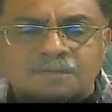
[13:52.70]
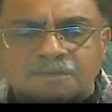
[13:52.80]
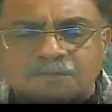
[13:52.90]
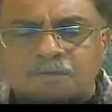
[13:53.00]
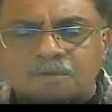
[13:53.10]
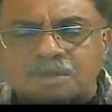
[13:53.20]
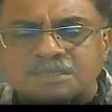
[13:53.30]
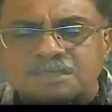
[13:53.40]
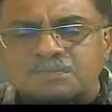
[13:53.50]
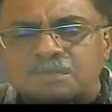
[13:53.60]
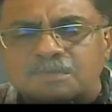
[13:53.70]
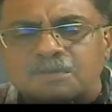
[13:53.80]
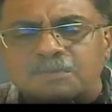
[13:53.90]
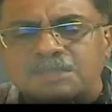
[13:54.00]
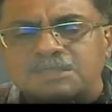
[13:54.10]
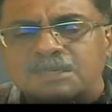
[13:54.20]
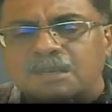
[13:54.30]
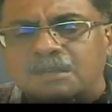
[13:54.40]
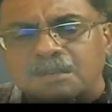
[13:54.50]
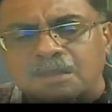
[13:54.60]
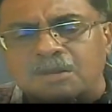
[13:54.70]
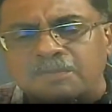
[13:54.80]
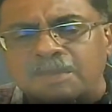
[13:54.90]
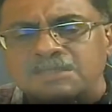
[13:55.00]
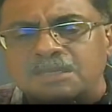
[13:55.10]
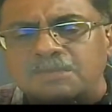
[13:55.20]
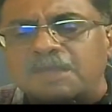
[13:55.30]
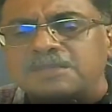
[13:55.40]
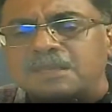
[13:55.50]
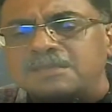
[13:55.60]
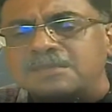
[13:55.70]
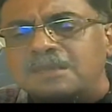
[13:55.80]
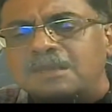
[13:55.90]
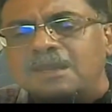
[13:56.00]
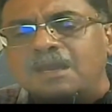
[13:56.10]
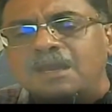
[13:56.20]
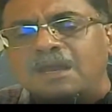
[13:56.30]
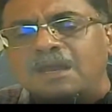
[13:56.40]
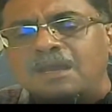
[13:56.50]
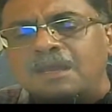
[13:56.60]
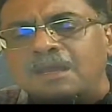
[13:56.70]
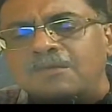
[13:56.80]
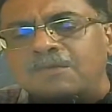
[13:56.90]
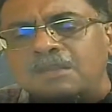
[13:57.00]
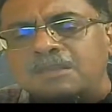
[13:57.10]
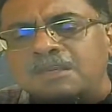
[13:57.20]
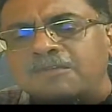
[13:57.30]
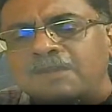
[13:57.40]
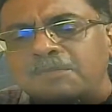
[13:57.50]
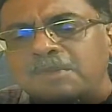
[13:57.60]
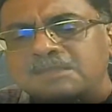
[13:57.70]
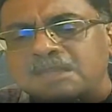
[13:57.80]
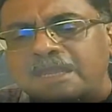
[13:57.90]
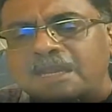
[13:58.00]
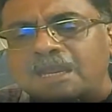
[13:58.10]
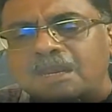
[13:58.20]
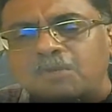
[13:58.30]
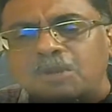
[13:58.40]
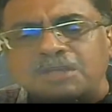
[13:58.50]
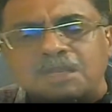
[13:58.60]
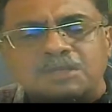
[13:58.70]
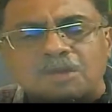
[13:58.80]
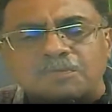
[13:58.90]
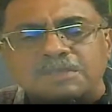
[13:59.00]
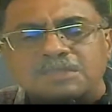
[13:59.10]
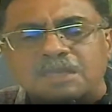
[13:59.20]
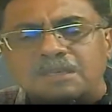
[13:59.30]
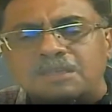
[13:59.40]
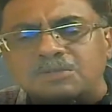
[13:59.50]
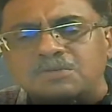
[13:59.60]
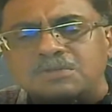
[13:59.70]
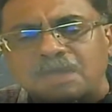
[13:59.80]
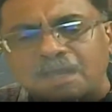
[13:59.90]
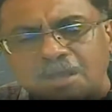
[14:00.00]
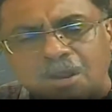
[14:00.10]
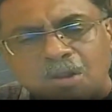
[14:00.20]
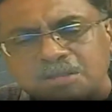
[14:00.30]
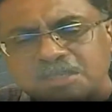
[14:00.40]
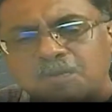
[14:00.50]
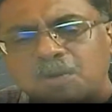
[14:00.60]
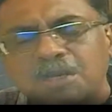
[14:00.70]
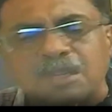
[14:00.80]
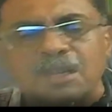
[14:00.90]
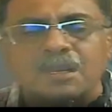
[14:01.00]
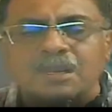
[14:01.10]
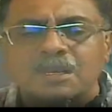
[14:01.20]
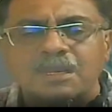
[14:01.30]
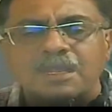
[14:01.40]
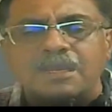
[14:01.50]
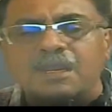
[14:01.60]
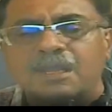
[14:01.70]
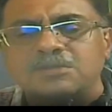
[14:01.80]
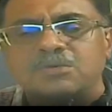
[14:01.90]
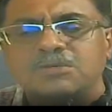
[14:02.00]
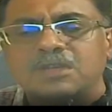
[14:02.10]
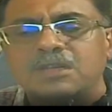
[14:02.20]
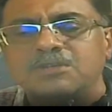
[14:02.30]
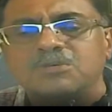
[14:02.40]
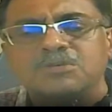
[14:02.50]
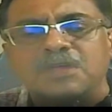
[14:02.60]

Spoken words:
focuses on a major basis uh, the developments in legal, political topics and issues, and all these political, legal, and social issues